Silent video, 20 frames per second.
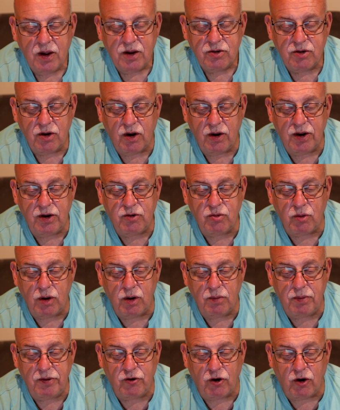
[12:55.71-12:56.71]
So this one
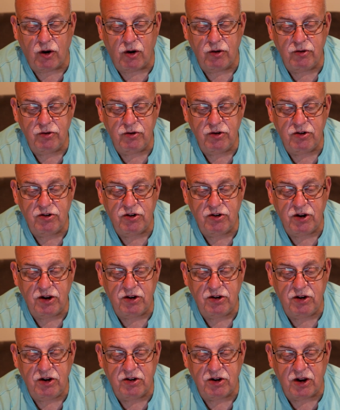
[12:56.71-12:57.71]
will be
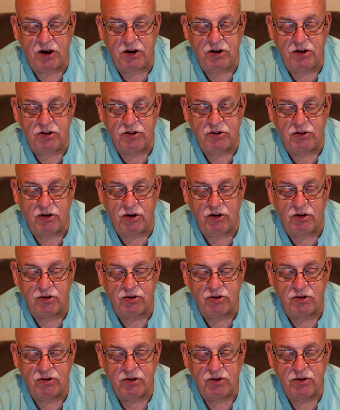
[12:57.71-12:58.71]
460
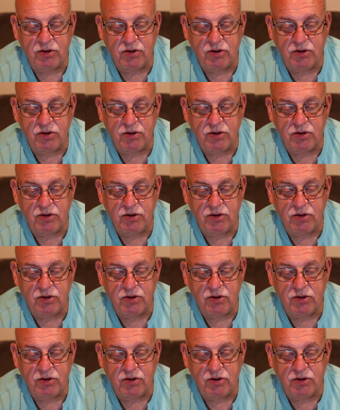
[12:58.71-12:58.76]
centistrokes.